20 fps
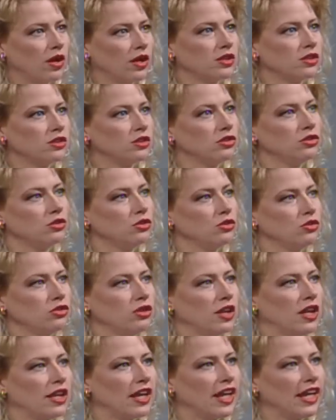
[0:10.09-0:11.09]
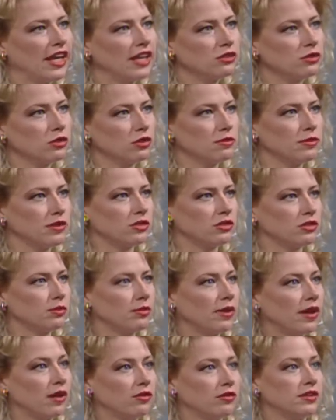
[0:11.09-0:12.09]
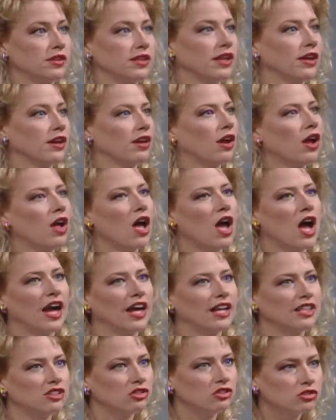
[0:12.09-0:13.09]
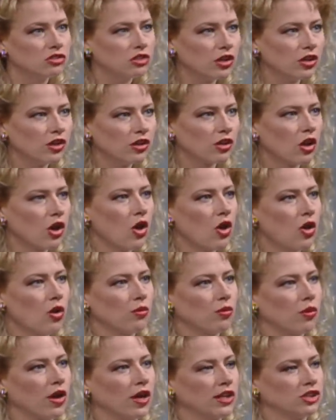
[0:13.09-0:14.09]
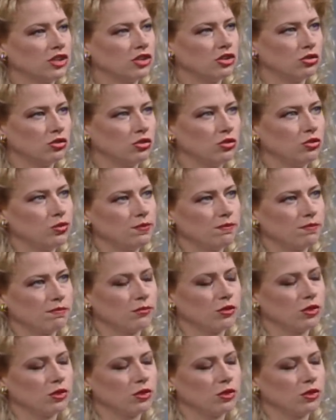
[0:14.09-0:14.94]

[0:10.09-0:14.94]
want to shake hands with Mr. Belvedere. I shouldn't want to